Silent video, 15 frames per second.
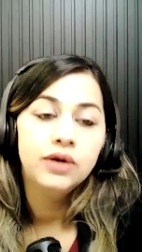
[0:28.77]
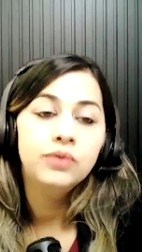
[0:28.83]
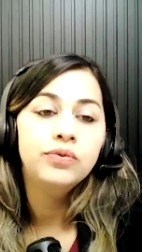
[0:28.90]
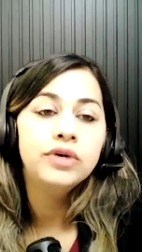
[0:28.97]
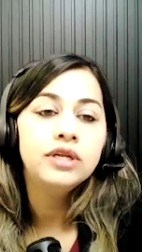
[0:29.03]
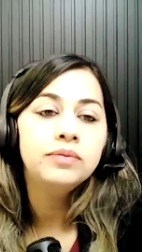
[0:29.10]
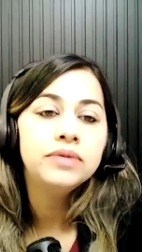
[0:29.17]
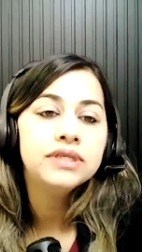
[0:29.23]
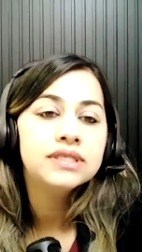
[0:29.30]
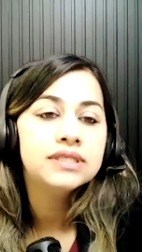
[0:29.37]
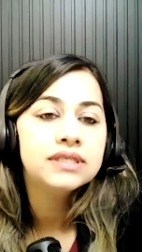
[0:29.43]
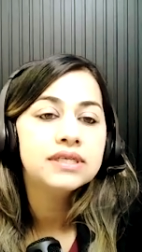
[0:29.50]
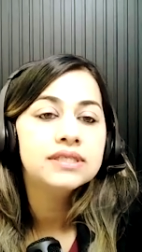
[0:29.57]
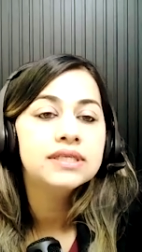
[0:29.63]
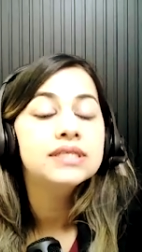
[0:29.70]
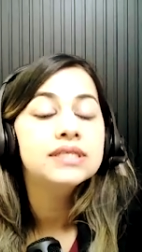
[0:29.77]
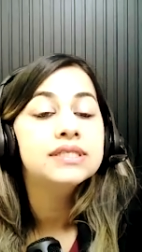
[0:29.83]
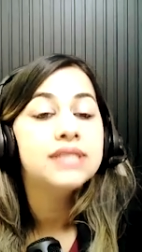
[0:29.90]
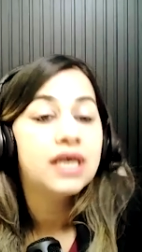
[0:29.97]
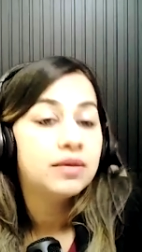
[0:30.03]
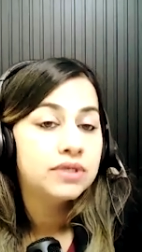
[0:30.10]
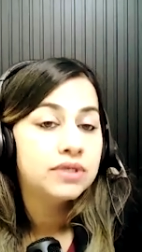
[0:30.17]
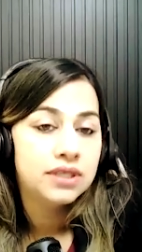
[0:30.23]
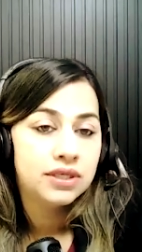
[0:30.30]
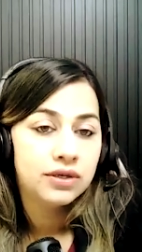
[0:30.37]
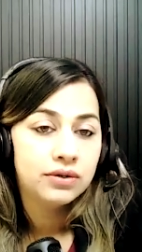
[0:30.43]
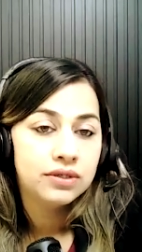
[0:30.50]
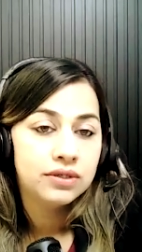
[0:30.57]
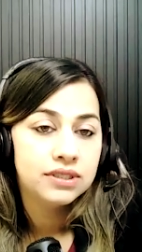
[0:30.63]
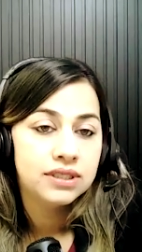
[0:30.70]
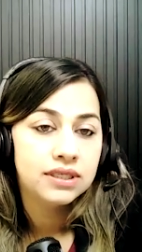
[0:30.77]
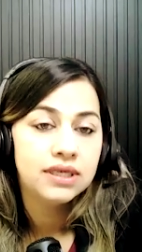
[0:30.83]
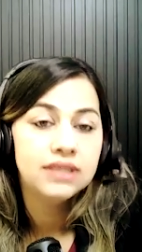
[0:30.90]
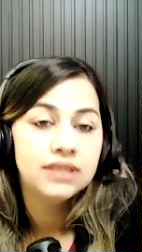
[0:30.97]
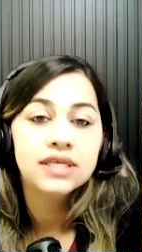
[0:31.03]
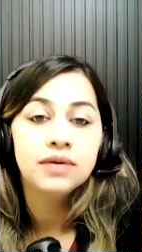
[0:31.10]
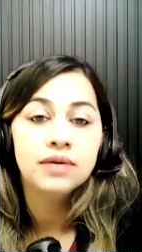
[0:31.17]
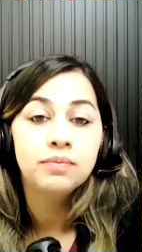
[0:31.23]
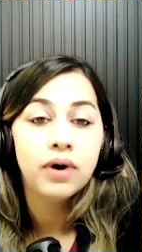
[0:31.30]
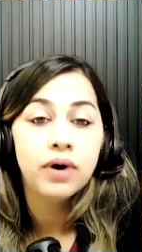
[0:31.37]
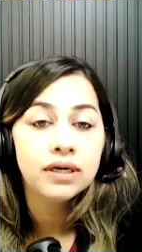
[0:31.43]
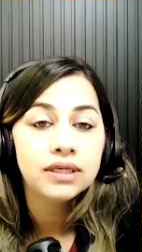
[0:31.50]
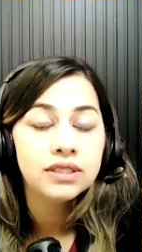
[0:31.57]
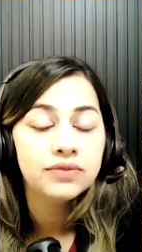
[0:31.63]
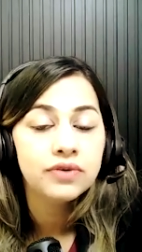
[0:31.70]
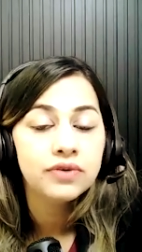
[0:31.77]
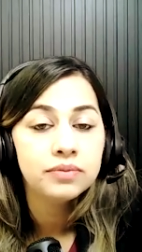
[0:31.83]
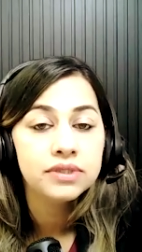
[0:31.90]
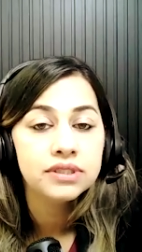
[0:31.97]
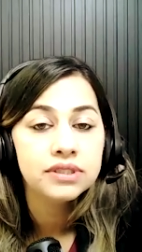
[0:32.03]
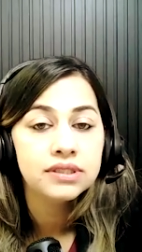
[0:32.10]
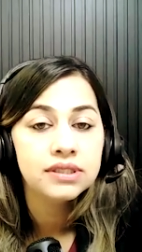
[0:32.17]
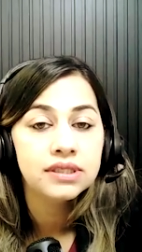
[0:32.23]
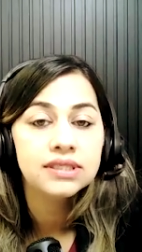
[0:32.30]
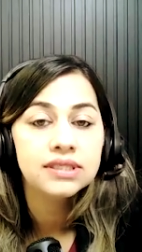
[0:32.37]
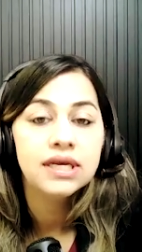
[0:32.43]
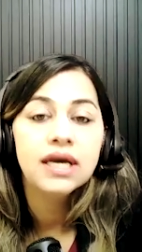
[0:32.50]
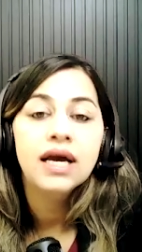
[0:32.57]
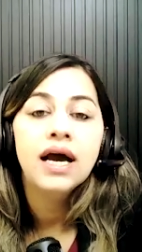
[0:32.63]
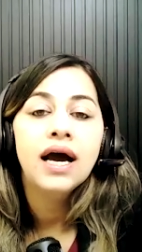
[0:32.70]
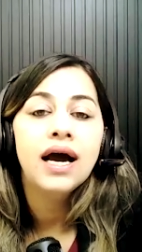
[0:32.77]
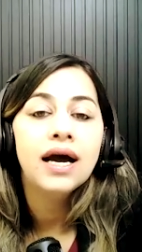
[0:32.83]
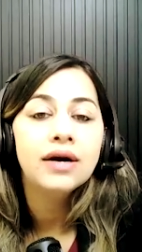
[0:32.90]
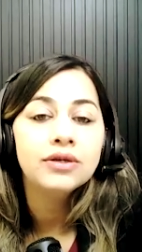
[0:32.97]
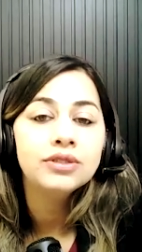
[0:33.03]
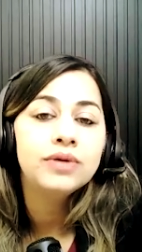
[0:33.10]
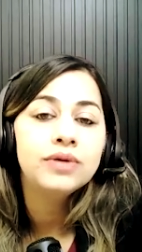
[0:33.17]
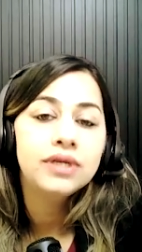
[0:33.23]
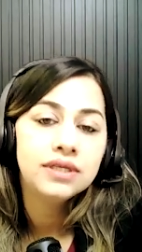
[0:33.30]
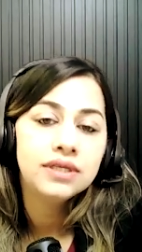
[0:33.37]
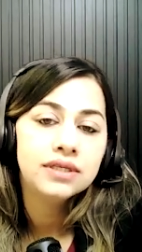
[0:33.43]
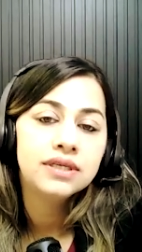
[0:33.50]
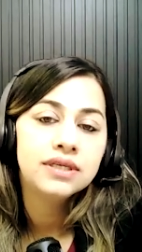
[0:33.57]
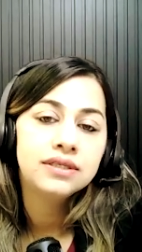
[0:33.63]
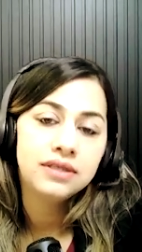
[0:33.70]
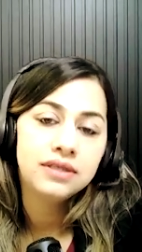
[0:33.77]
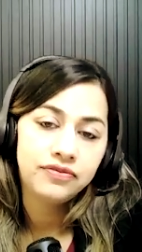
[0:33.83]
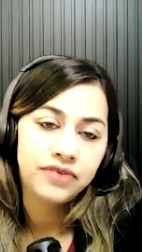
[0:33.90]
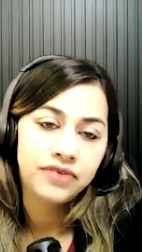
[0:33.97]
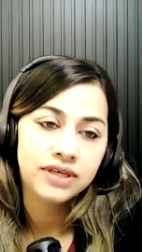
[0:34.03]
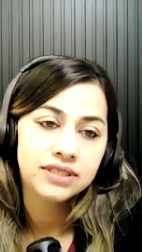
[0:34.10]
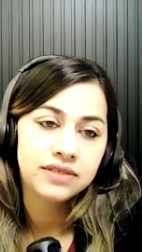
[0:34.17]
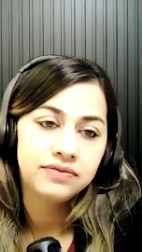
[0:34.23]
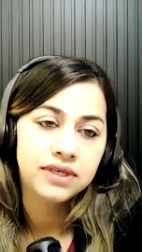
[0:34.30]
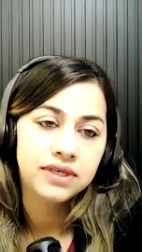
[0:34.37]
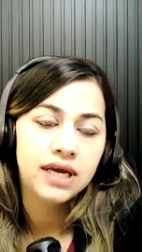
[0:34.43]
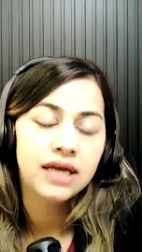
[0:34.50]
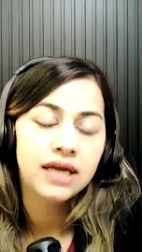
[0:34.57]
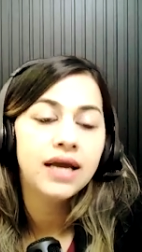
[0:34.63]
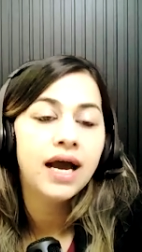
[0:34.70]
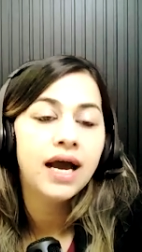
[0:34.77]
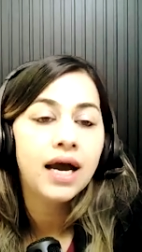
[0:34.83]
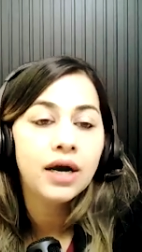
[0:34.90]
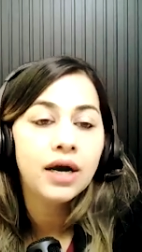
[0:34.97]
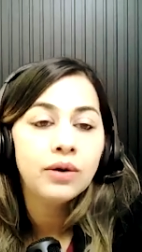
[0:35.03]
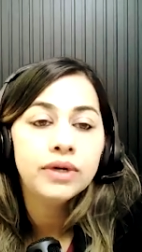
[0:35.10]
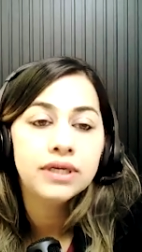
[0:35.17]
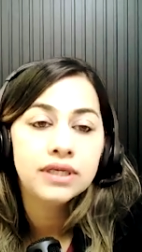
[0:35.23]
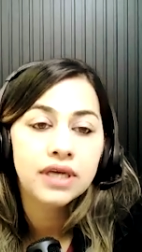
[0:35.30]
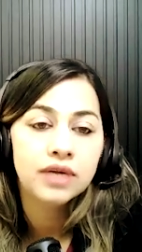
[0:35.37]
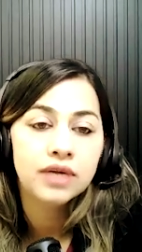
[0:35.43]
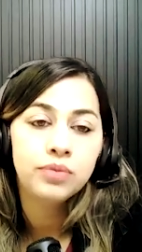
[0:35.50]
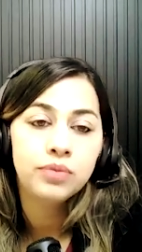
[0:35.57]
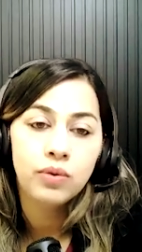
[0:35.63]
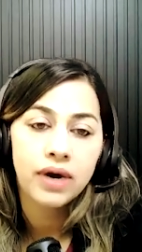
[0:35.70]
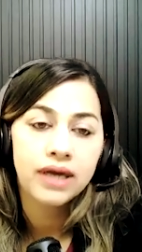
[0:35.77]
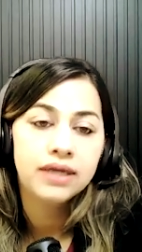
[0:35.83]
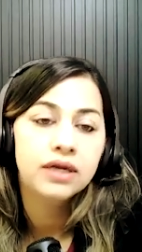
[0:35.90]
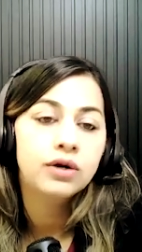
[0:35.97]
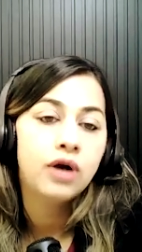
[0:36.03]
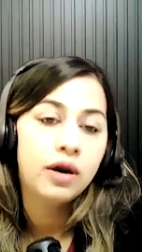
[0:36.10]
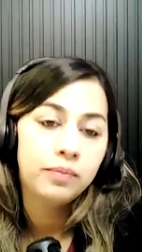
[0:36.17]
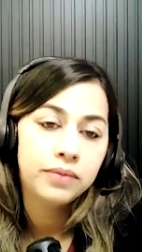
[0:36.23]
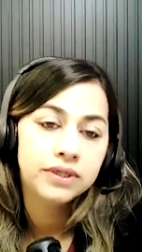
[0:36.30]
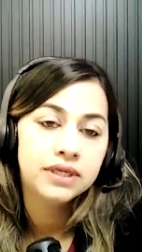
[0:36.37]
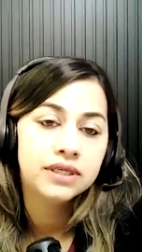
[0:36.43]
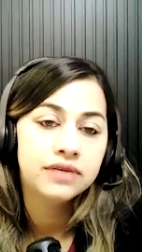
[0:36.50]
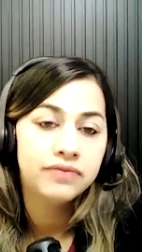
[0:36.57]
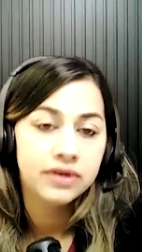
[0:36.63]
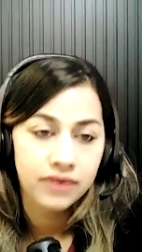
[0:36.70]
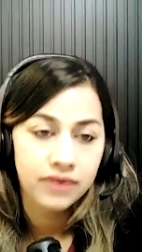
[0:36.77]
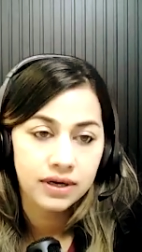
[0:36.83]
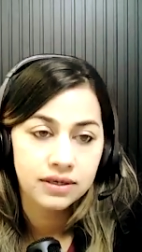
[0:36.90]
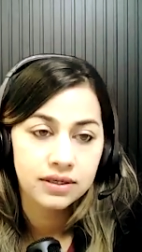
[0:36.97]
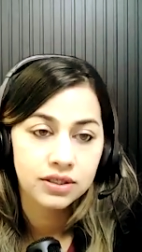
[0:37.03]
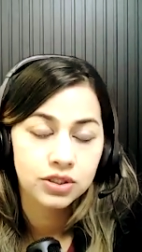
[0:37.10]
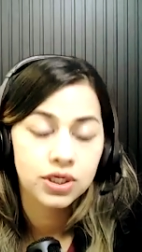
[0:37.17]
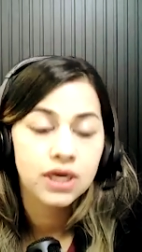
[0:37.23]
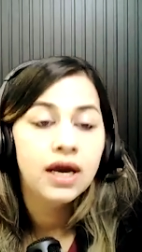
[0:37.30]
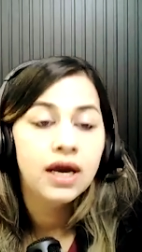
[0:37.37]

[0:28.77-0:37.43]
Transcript: We'll be discussing cybersecurity, its importance for businesses, how to integrate it effectively, and how it can provide a competitive advantage.